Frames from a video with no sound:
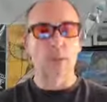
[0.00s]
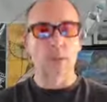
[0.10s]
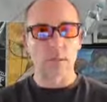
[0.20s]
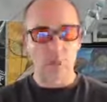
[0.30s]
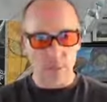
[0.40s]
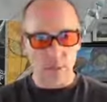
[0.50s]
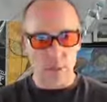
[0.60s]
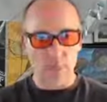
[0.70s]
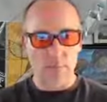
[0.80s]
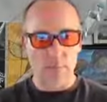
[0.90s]

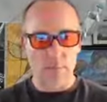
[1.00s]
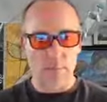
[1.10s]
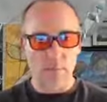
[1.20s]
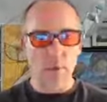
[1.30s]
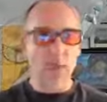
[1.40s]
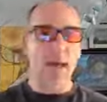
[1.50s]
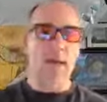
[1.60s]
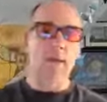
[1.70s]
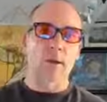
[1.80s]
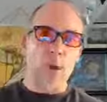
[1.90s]
essentially? Oh, yeah.
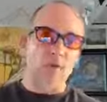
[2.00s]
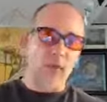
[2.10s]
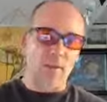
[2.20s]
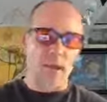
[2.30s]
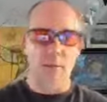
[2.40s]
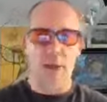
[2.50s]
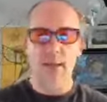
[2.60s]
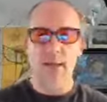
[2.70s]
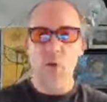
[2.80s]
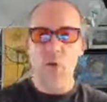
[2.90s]
Quite the headline,
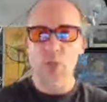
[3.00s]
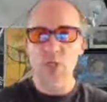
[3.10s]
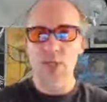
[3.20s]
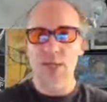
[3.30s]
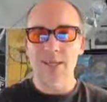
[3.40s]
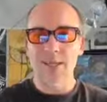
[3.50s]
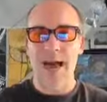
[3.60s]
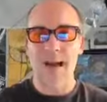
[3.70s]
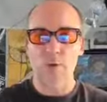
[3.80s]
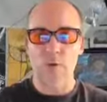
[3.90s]
right? We should
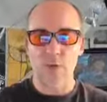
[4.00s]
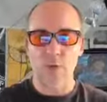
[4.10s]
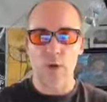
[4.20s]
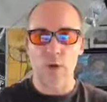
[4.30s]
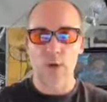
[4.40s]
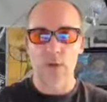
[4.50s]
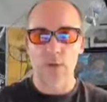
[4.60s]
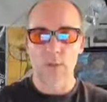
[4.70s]
title this one,